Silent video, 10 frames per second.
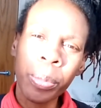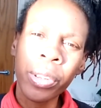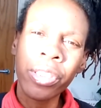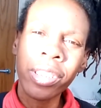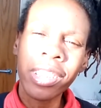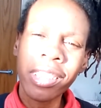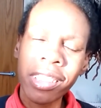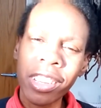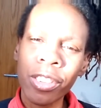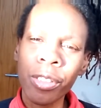puts you in a
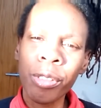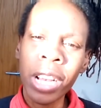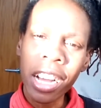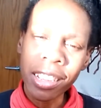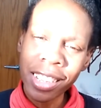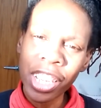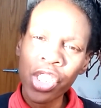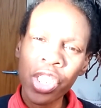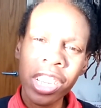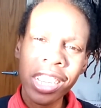state of
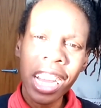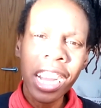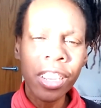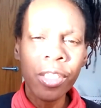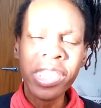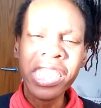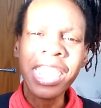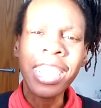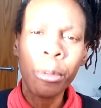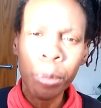relaxation and kind of
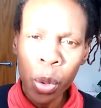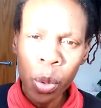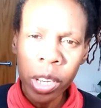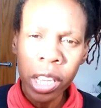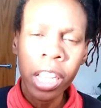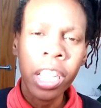sleep mode.